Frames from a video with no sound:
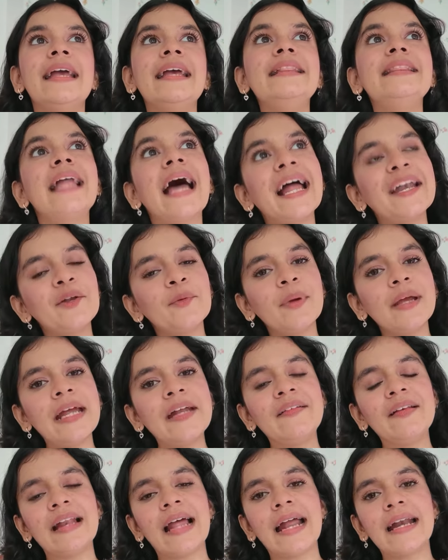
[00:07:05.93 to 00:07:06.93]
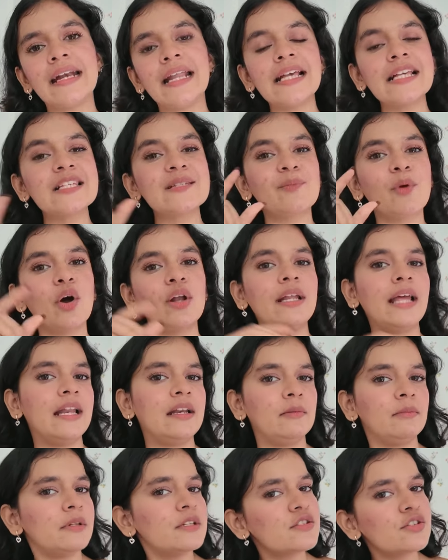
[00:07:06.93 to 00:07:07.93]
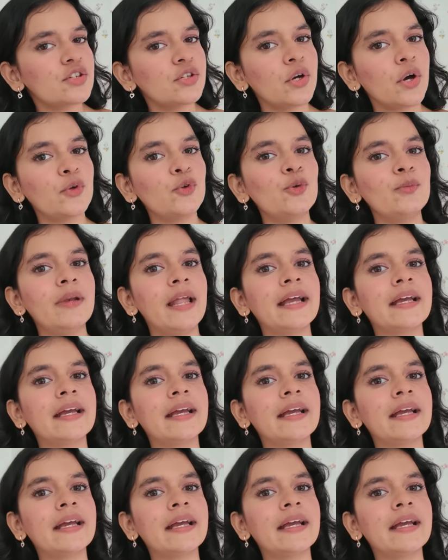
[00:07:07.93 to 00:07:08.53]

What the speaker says: In that way it will add like small elements to your room.